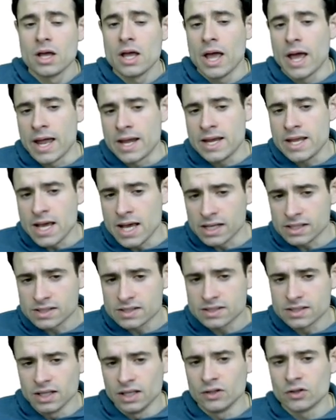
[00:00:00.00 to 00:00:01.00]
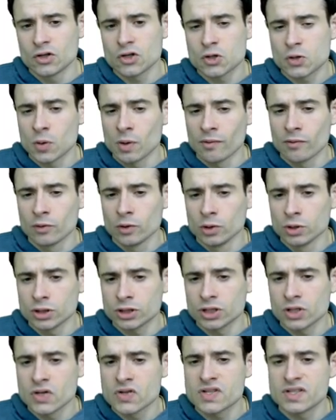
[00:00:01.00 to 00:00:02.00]
And yes, industrial
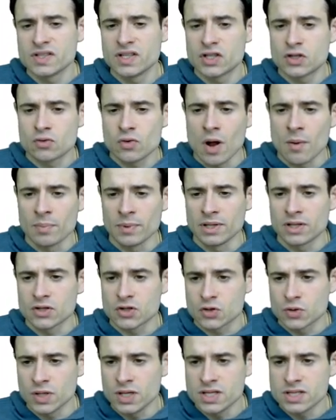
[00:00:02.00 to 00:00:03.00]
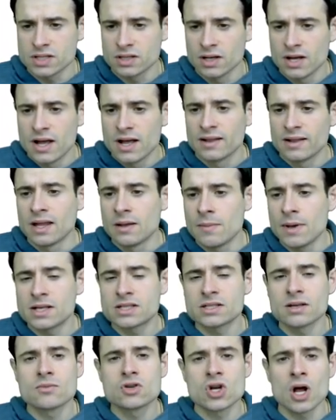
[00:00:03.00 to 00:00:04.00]
revolutions disrupt industries. They make
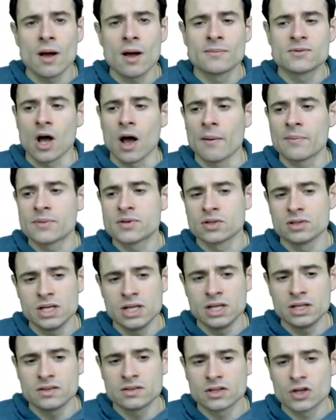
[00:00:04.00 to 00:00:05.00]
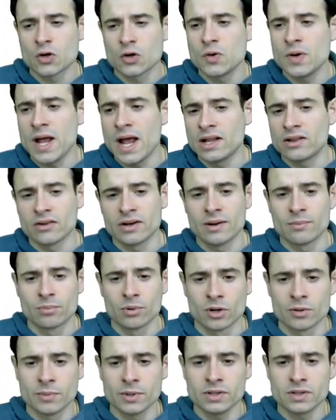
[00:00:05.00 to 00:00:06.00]
some jobs obsolete, create
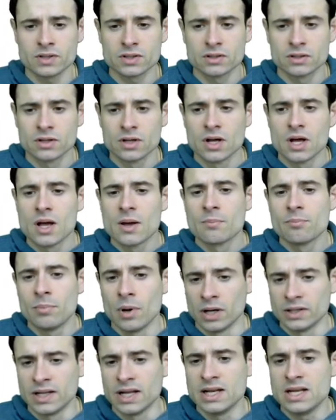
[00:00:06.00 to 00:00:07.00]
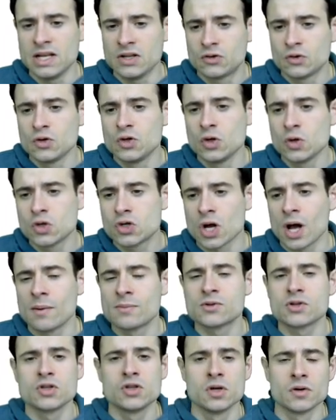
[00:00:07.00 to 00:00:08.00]
unemployment, but they lead to new
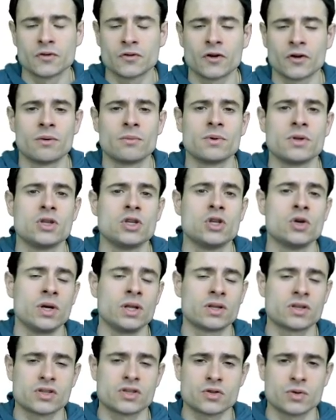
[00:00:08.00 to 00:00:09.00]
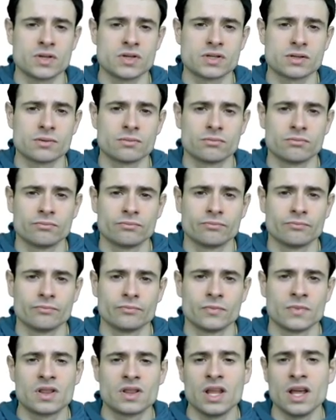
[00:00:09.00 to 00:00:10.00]
jobs, new firms, new industries
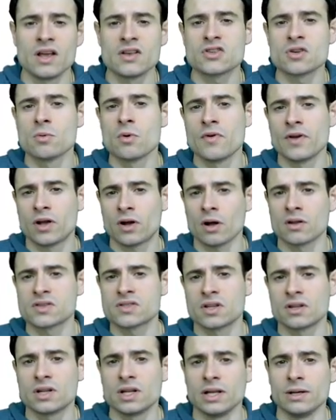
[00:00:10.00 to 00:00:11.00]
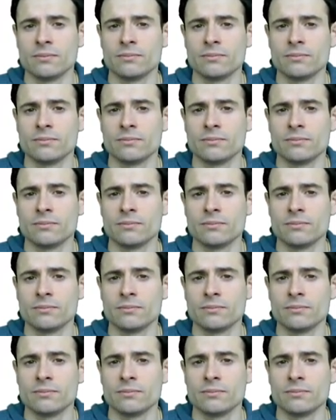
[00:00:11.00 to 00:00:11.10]
things are moving constantly.